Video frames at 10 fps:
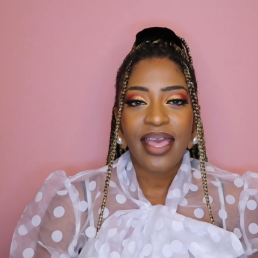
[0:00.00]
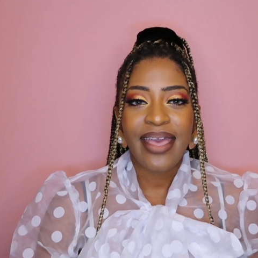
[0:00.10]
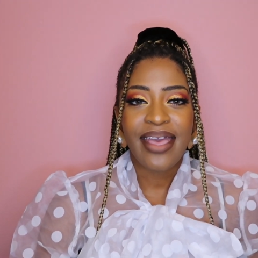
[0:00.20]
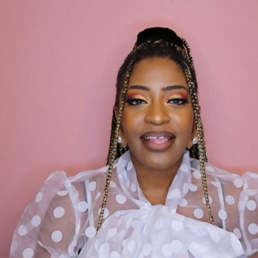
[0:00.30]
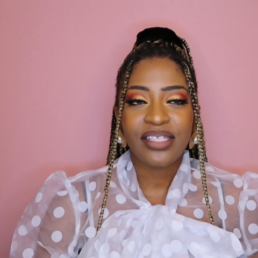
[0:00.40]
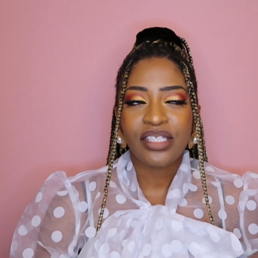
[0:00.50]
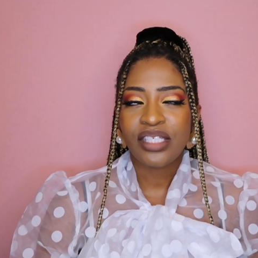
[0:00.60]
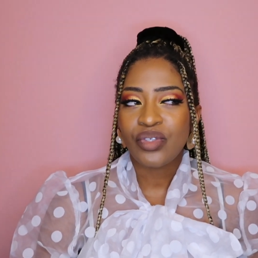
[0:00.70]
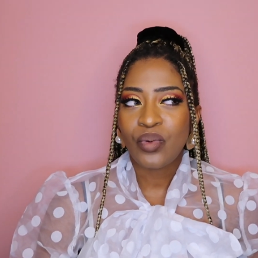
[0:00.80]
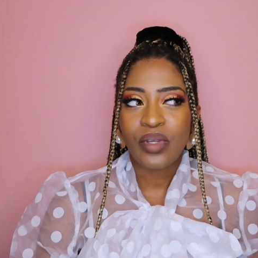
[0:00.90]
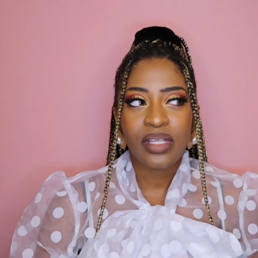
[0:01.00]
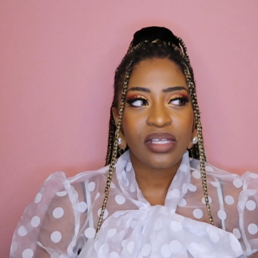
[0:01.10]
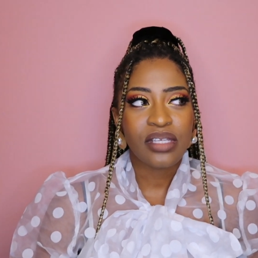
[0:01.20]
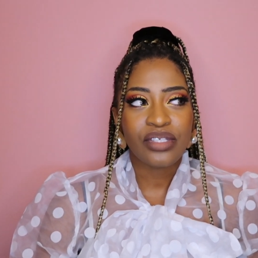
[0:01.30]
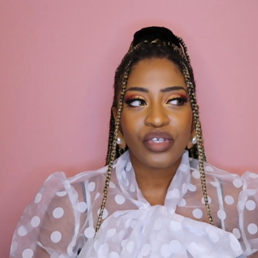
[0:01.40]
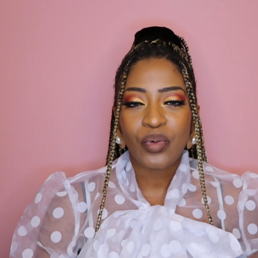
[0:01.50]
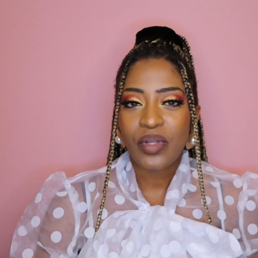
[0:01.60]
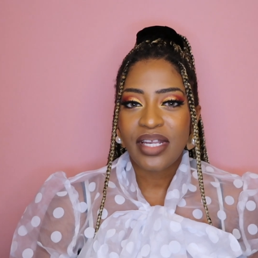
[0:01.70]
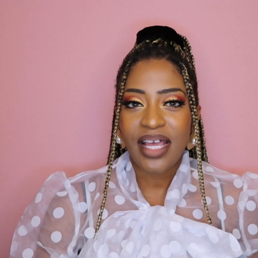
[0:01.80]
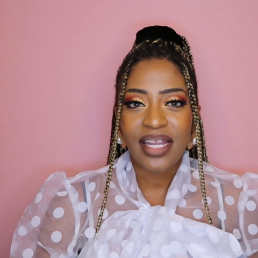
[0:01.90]
And this queen is a
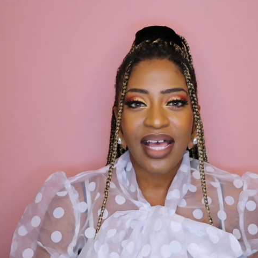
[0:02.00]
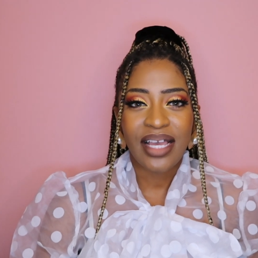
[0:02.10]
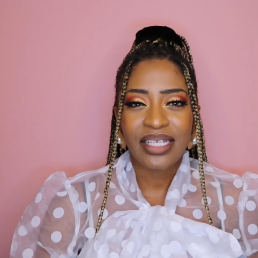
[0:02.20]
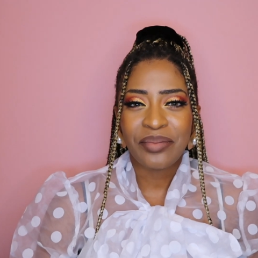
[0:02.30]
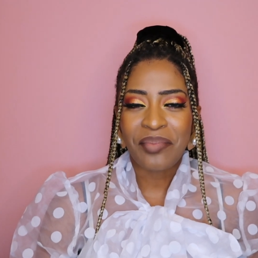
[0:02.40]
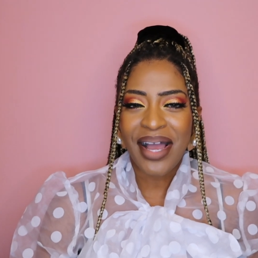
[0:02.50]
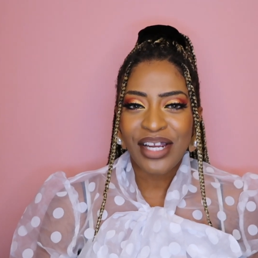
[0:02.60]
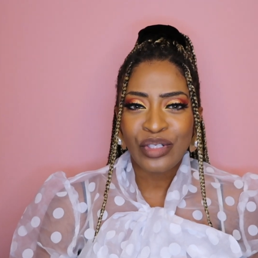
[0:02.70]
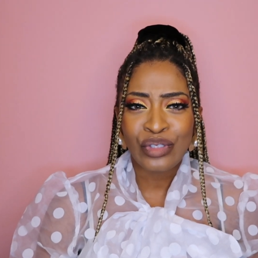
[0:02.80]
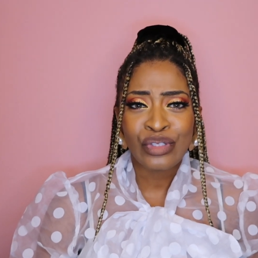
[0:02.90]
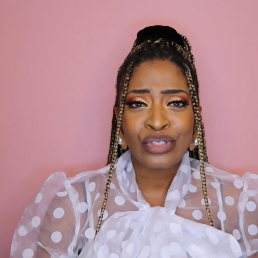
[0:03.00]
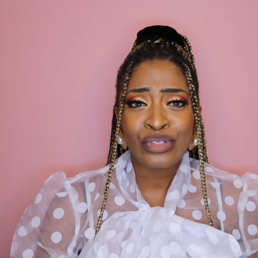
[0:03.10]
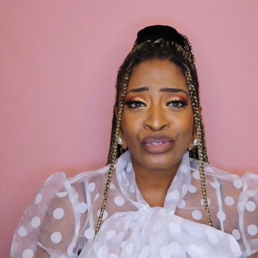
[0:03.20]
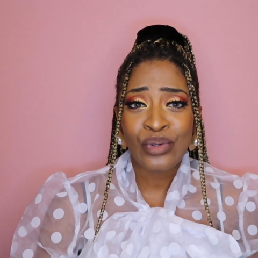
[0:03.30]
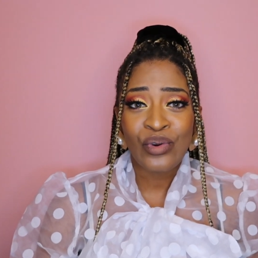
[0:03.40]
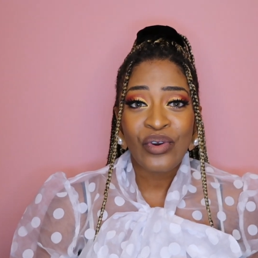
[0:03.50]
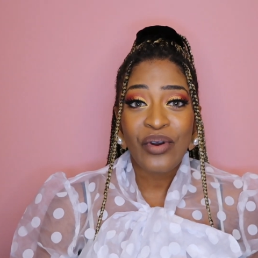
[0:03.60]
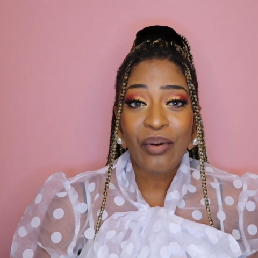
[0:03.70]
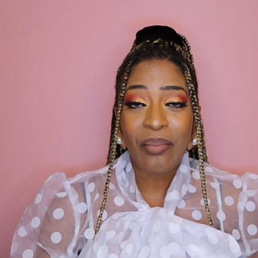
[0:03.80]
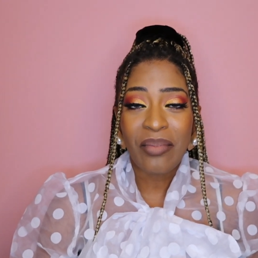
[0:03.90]
queen that I admire so
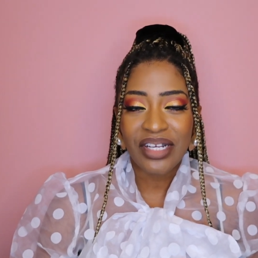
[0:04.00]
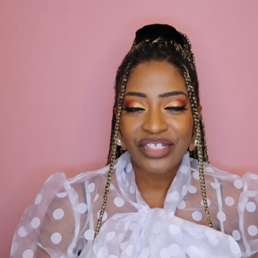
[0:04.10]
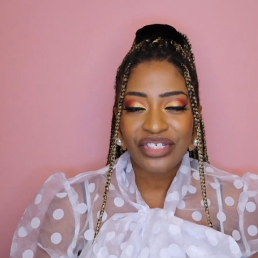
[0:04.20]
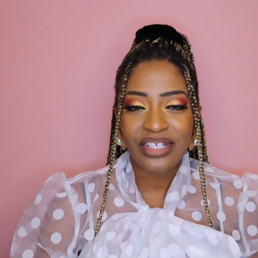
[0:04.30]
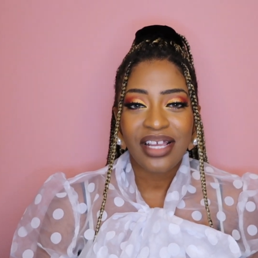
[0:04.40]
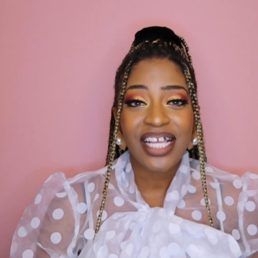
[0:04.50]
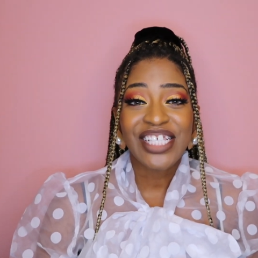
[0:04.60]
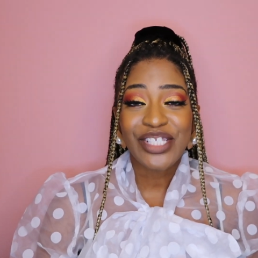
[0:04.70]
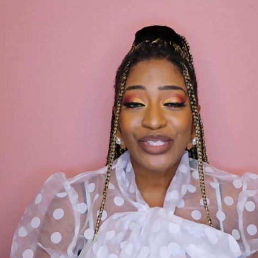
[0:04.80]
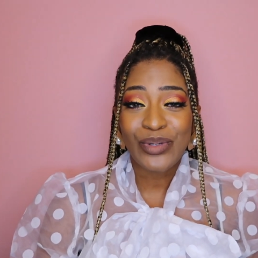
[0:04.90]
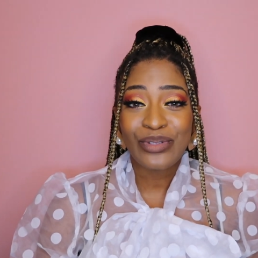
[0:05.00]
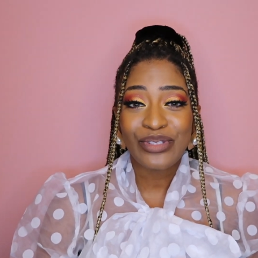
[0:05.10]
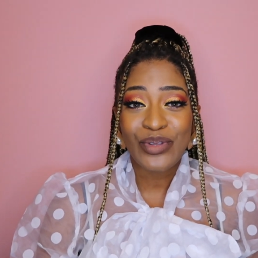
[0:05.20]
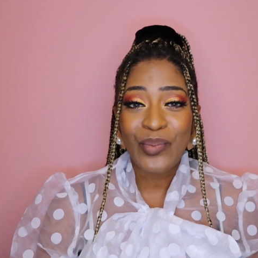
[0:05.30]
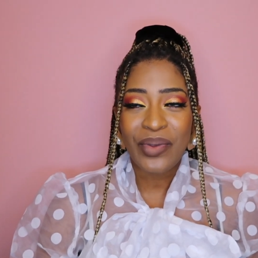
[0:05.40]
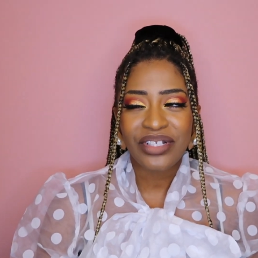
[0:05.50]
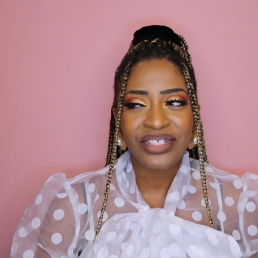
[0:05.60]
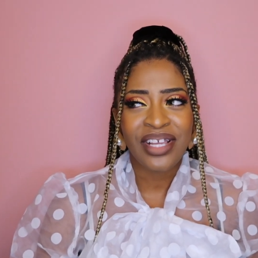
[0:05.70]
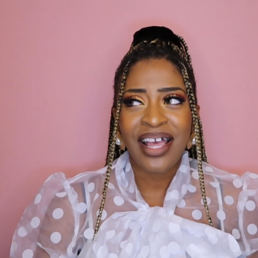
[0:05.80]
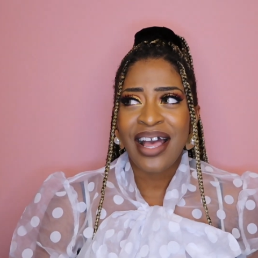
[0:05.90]
much. So much.